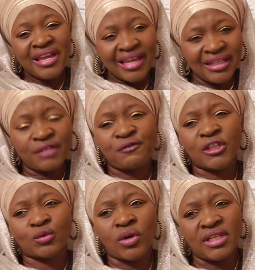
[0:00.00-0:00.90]
And the
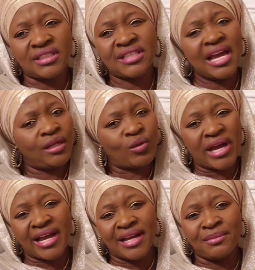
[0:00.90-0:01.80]
first one is
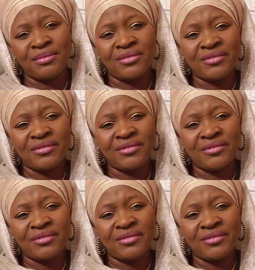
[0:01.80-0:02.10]
Al-Wahhab.